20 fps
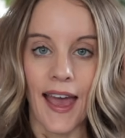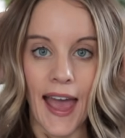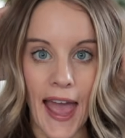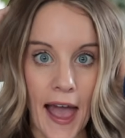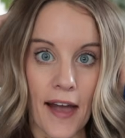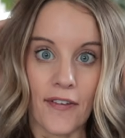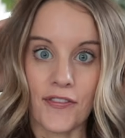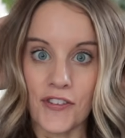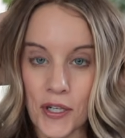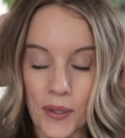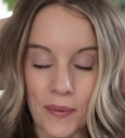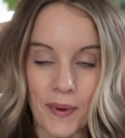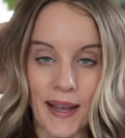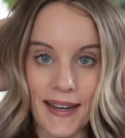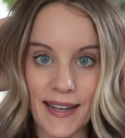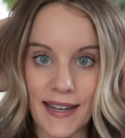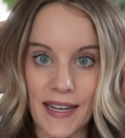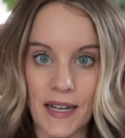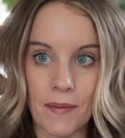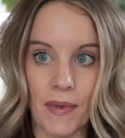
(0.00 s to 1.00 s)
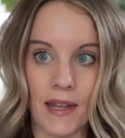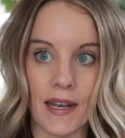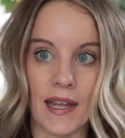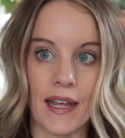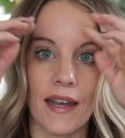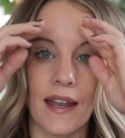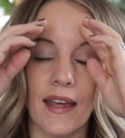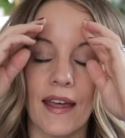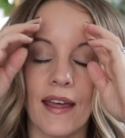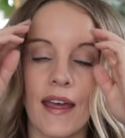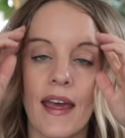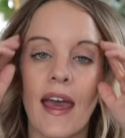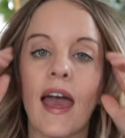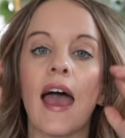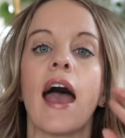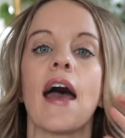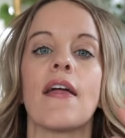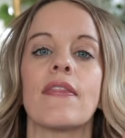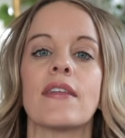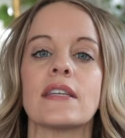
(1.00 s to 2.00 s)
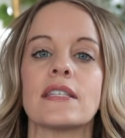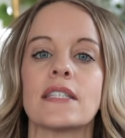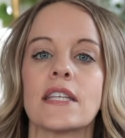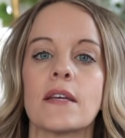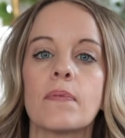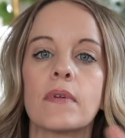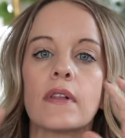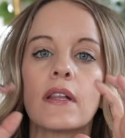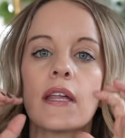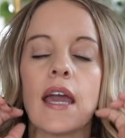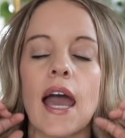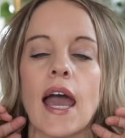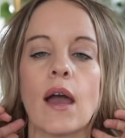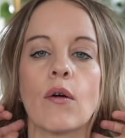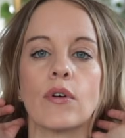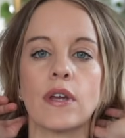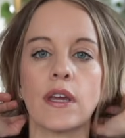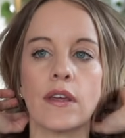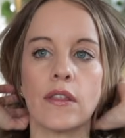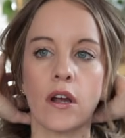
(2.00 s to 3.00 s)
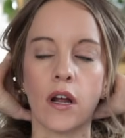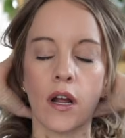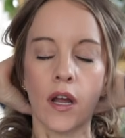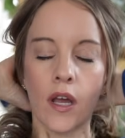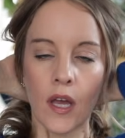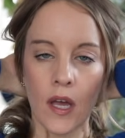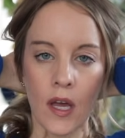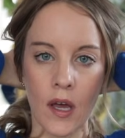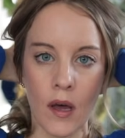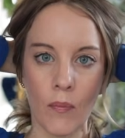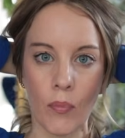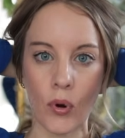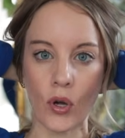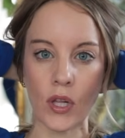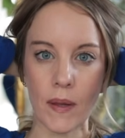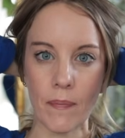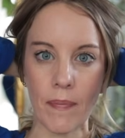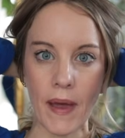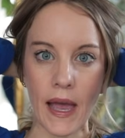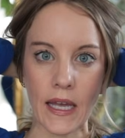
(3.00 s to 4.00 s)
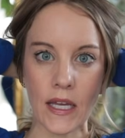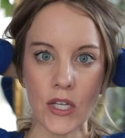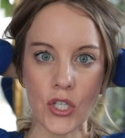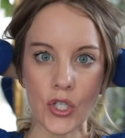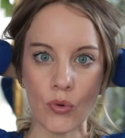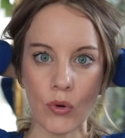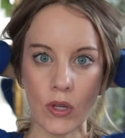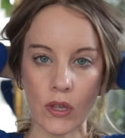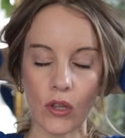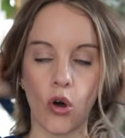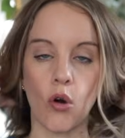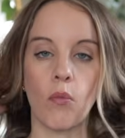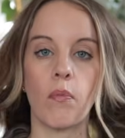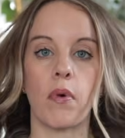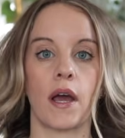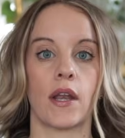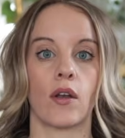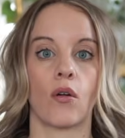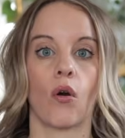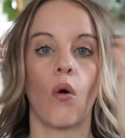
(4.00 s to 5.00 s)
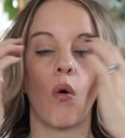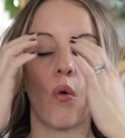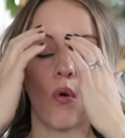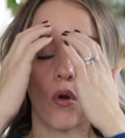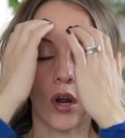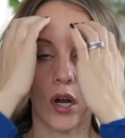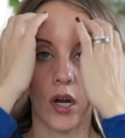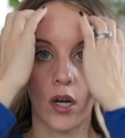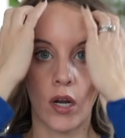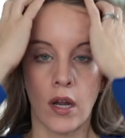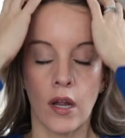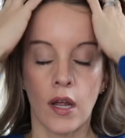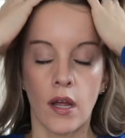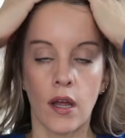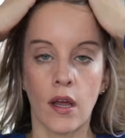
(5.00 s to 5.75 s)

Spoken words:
after waiting a minute, and then typically I will either pull it back into a low bun or